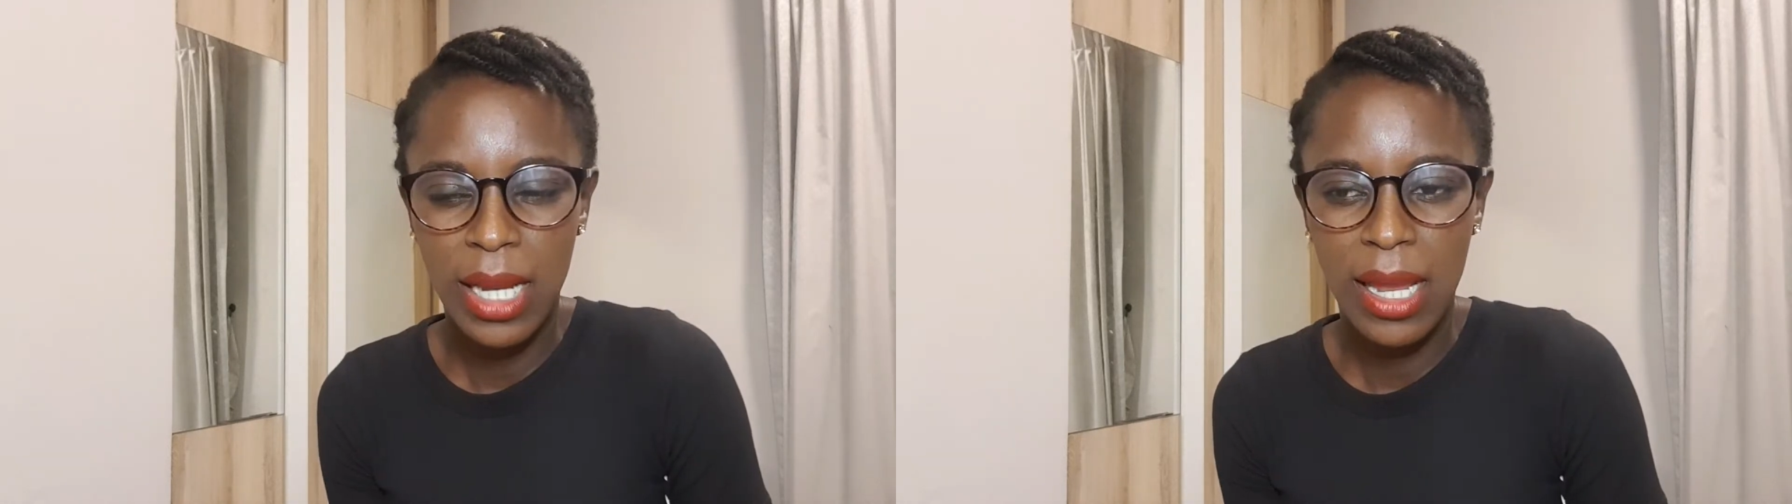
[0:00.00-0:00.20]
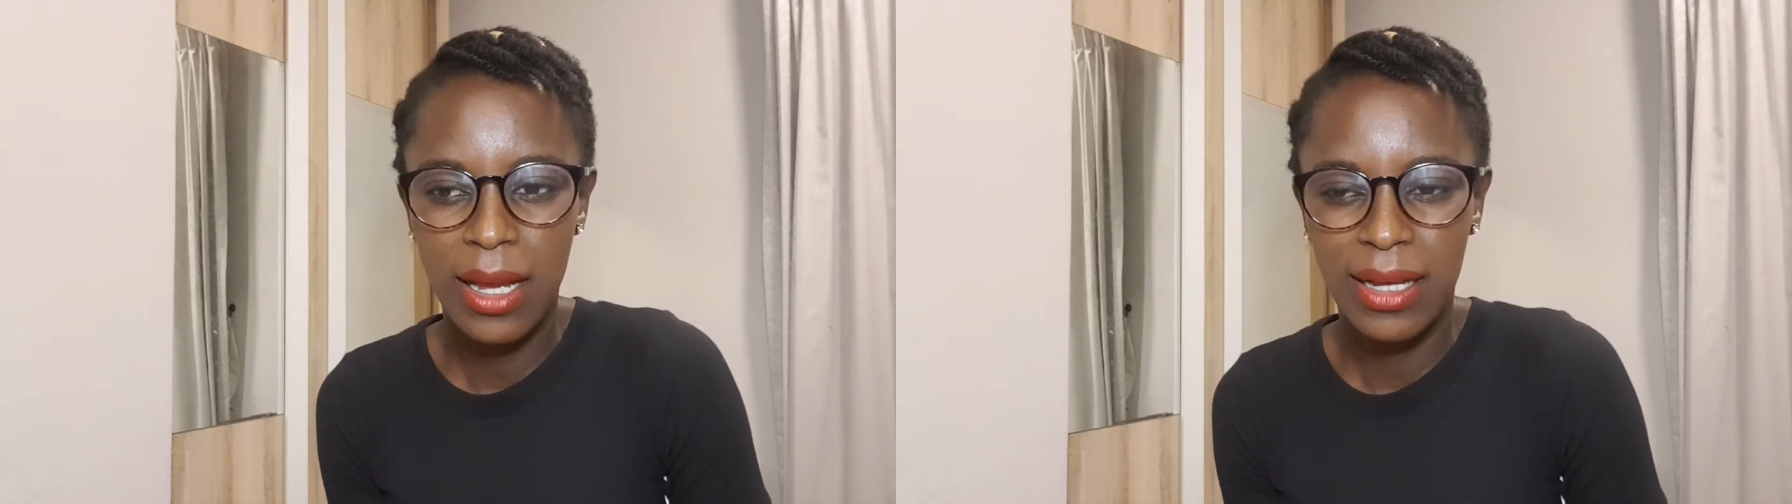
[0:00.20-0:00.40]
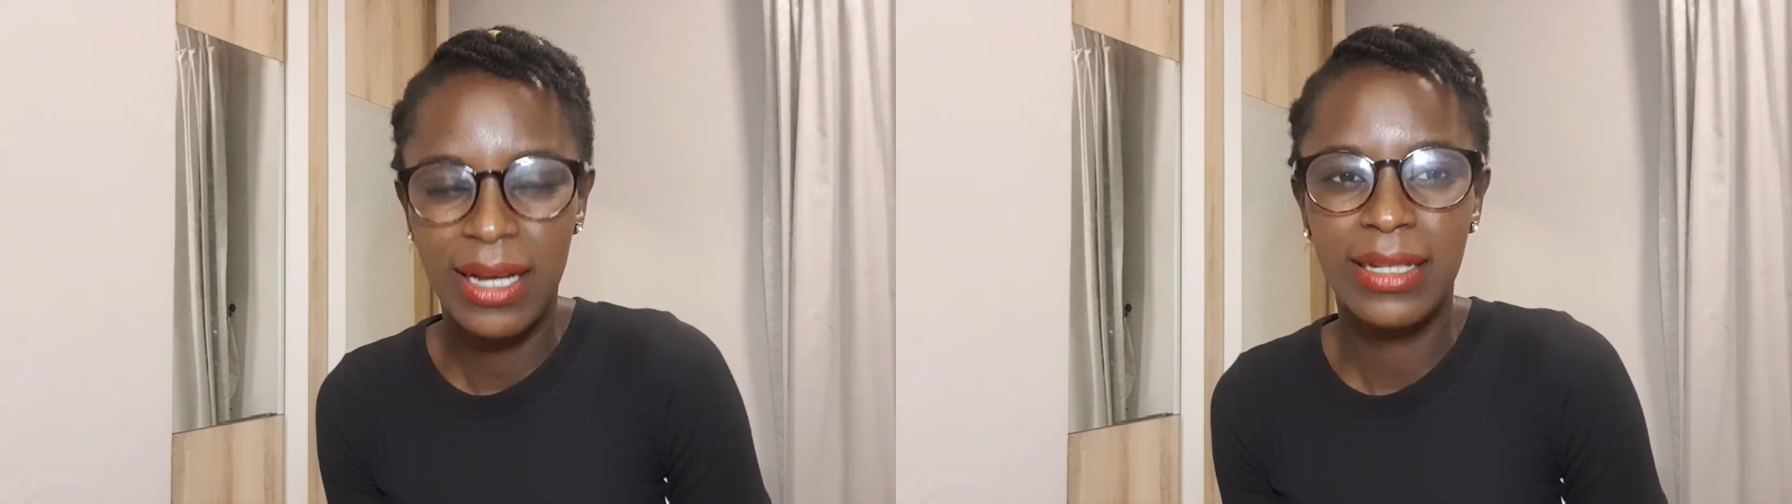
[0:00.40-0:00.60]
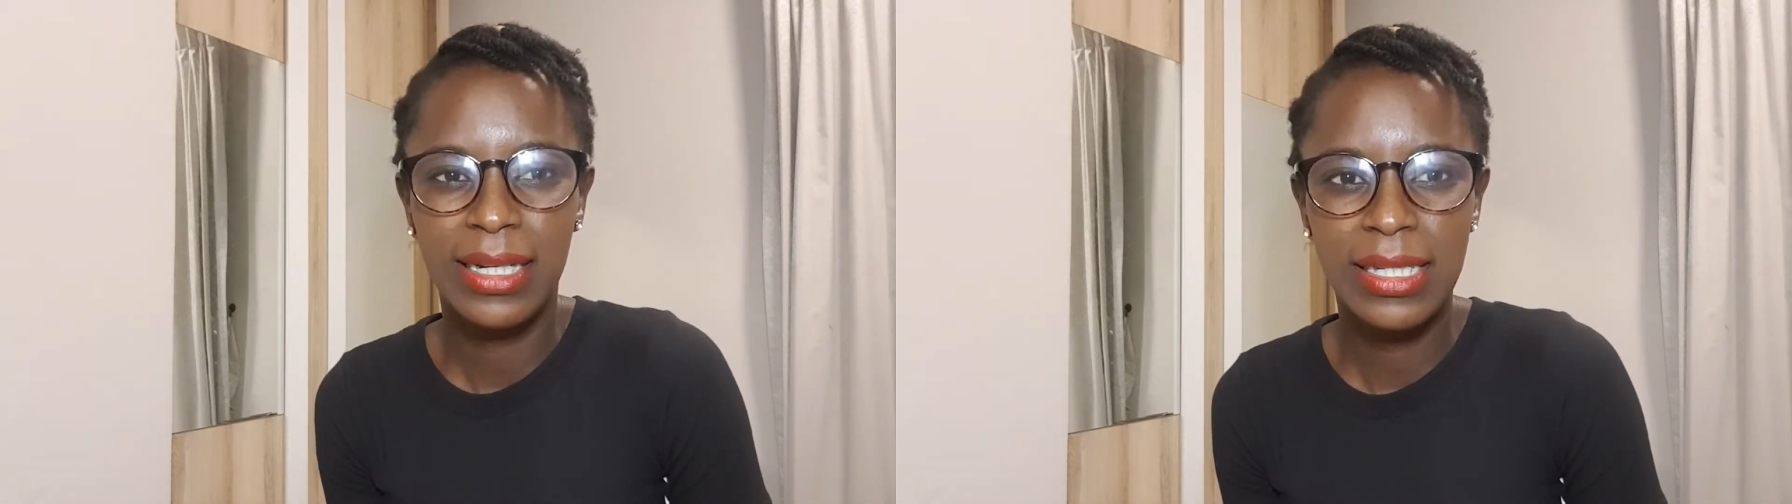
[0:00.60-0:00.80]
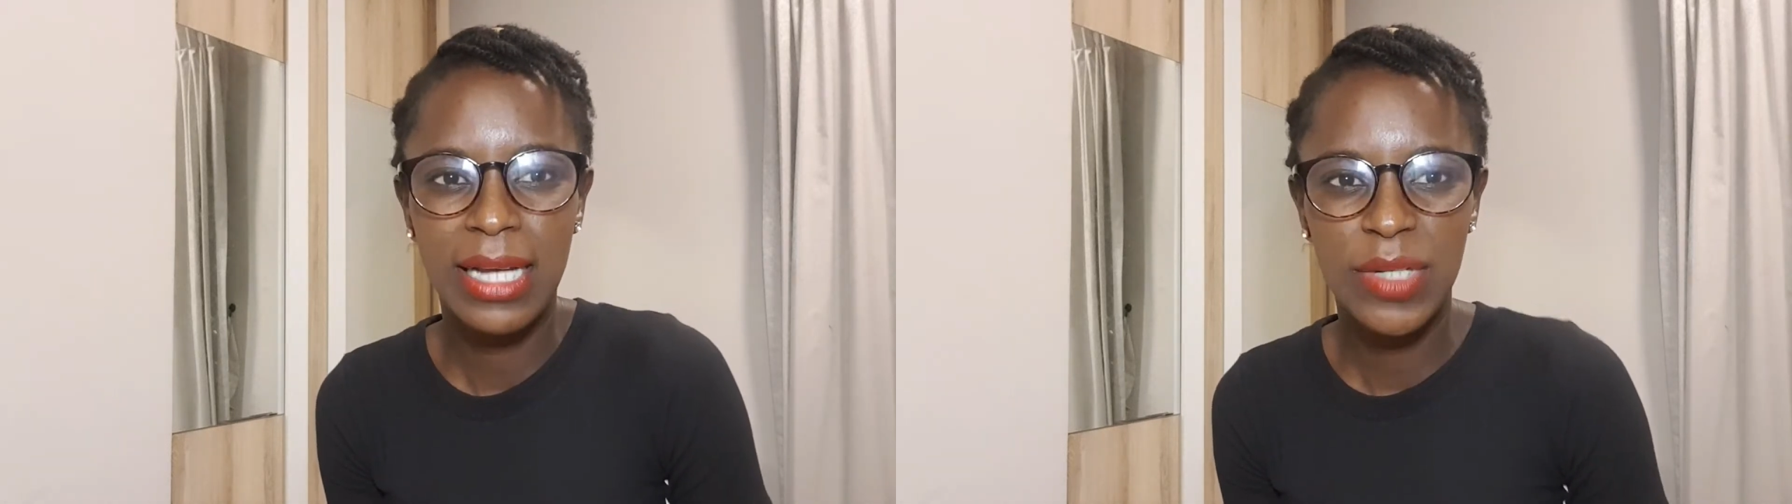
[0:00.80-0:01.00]

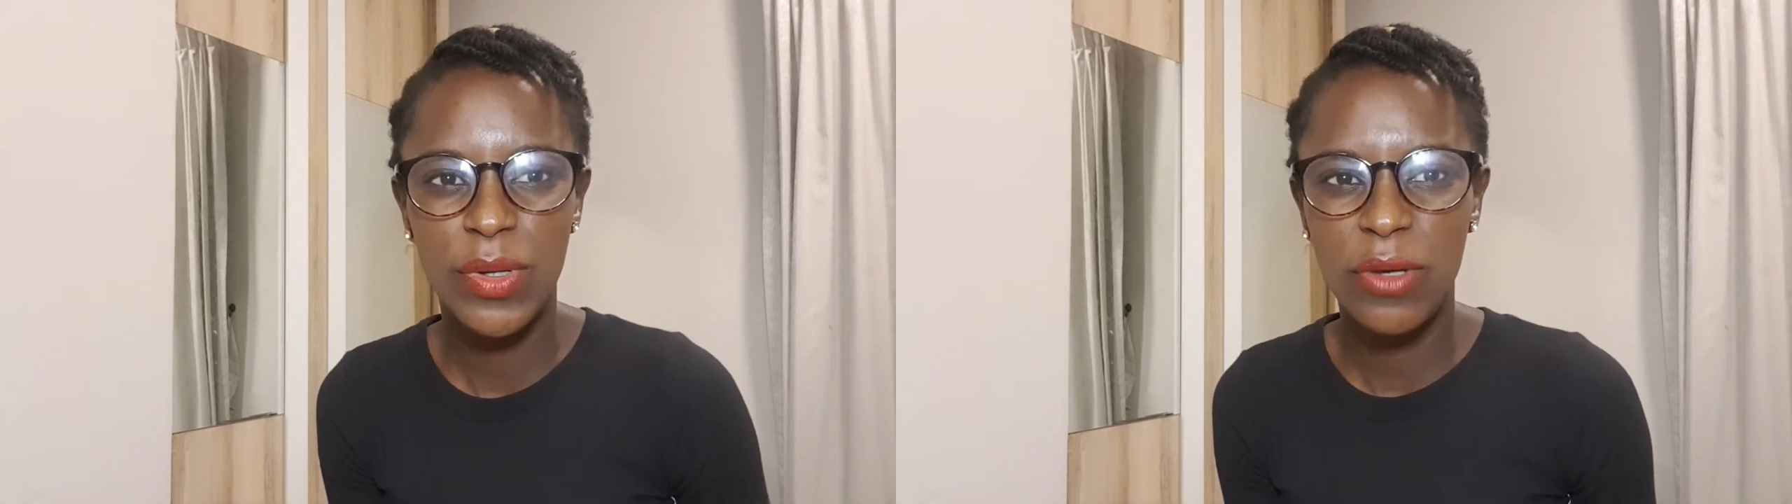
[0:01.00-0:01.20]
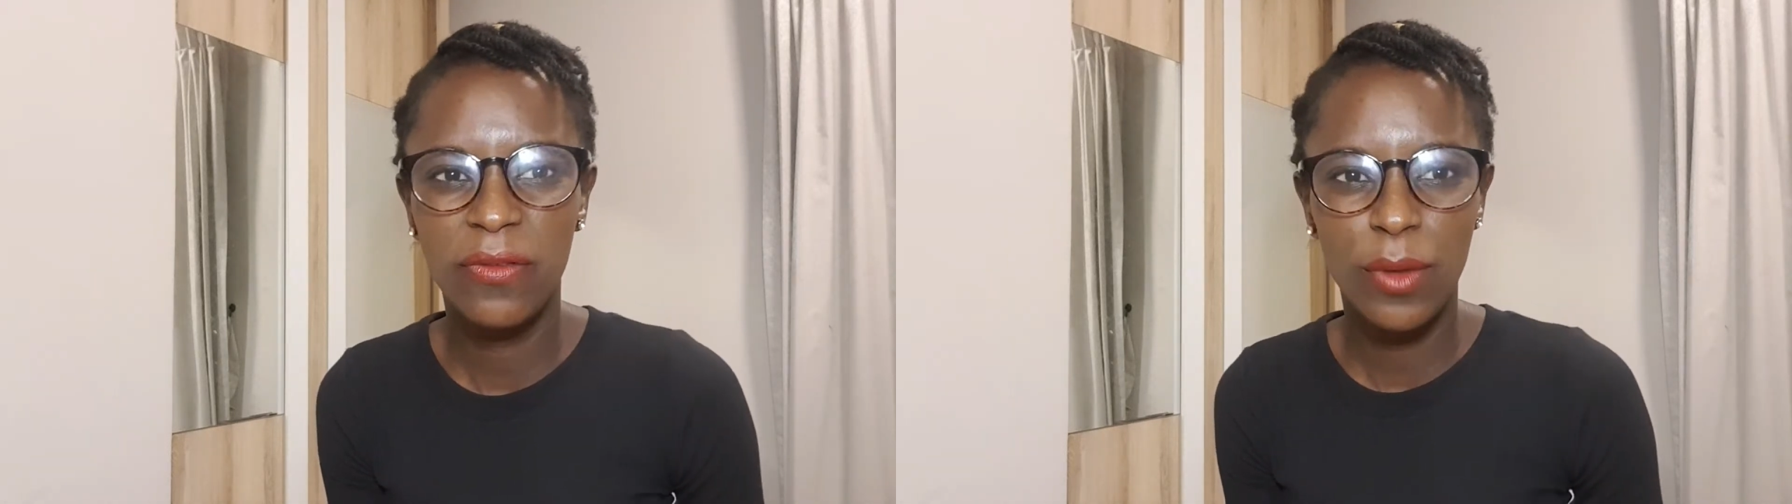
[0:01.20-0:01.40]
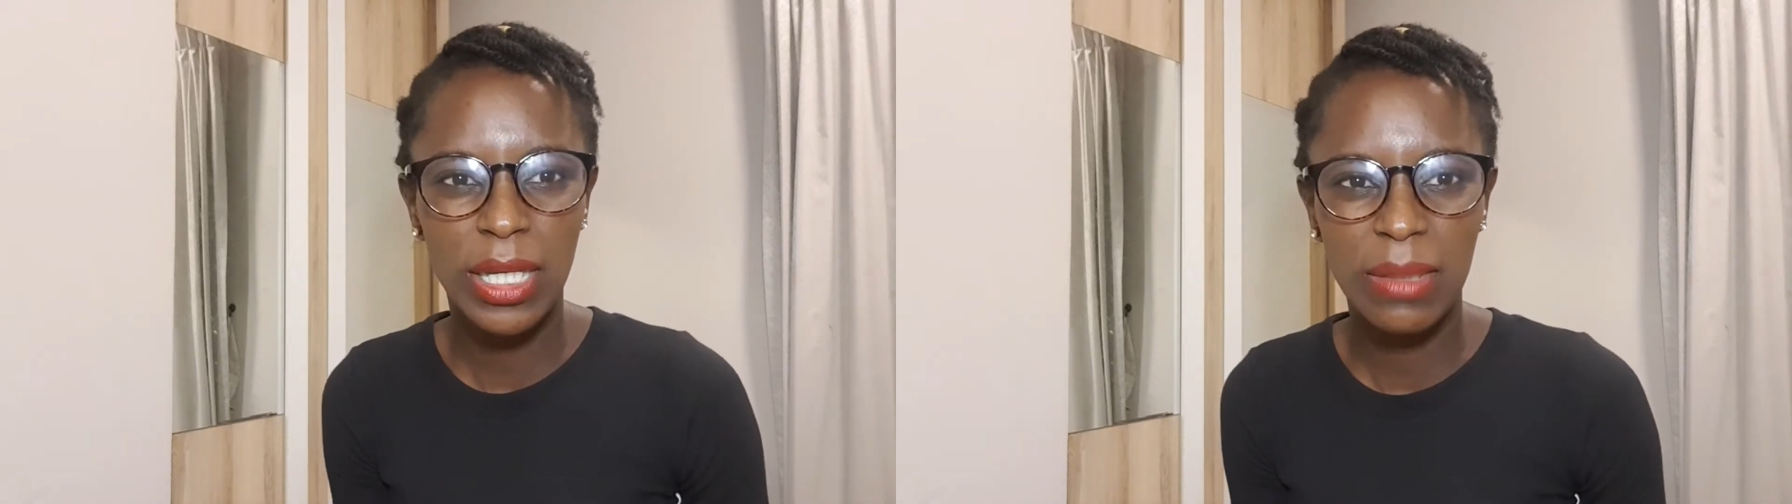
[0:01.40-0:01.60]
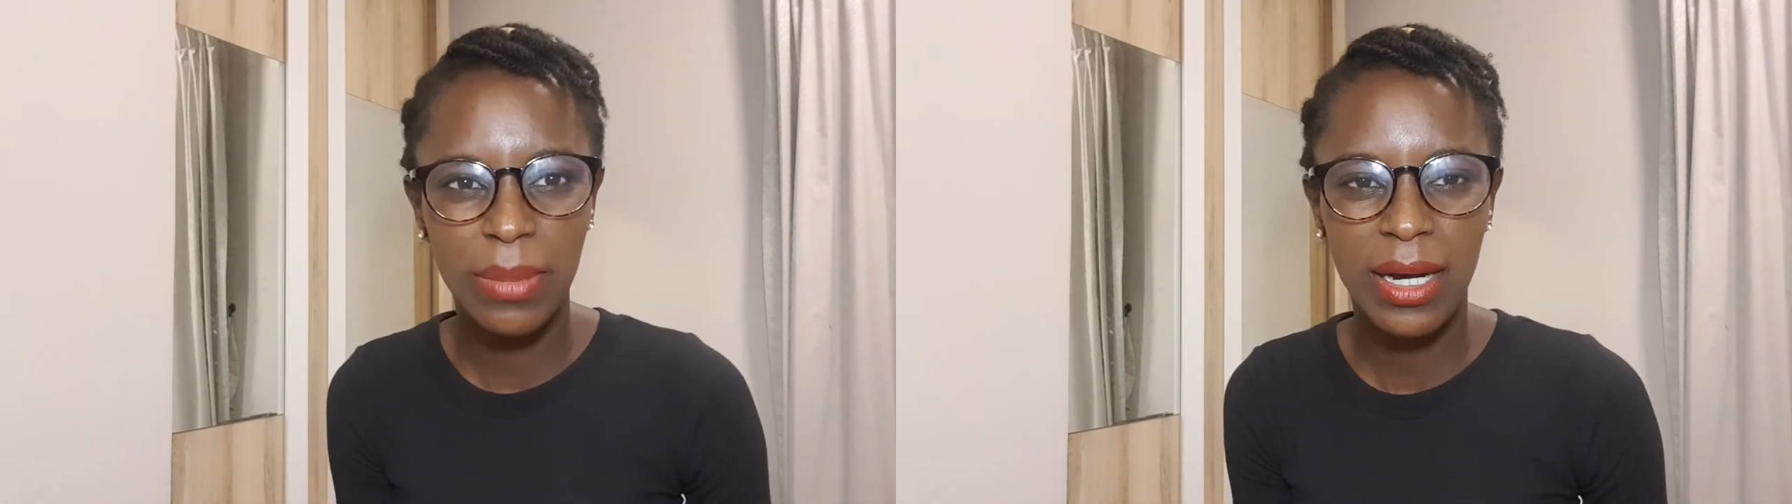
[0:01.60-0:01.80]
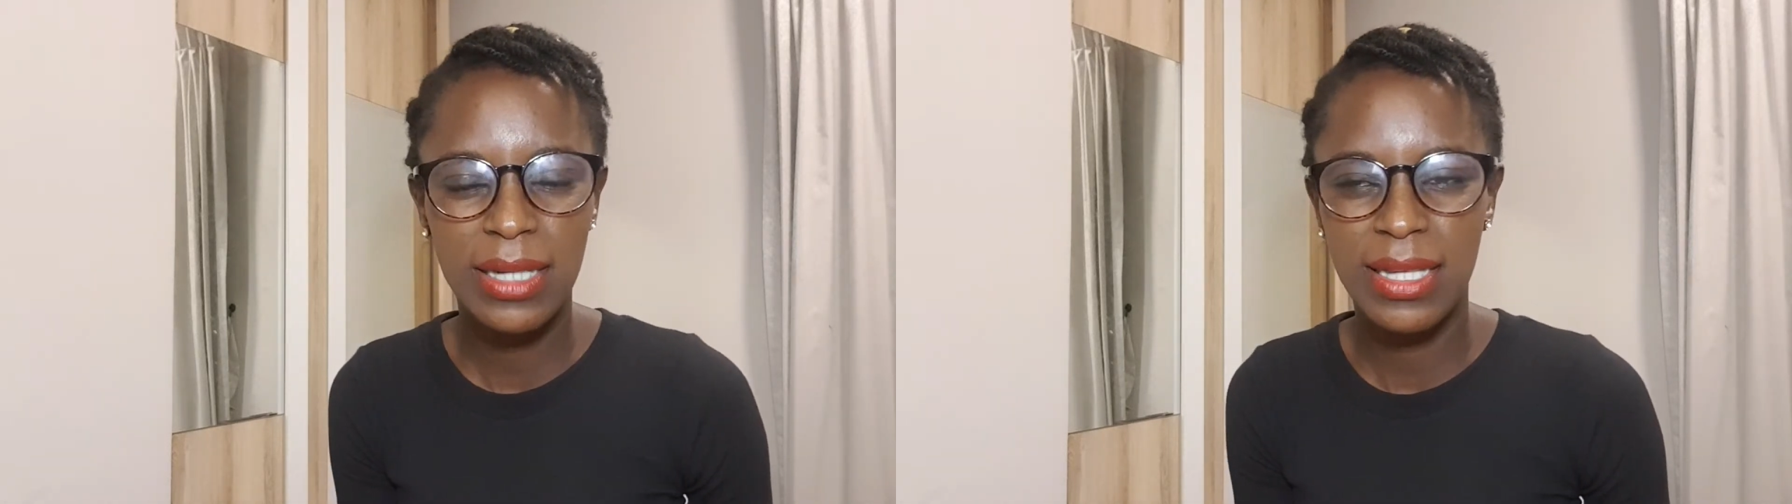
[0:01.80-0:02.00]
At night when you're falling apart,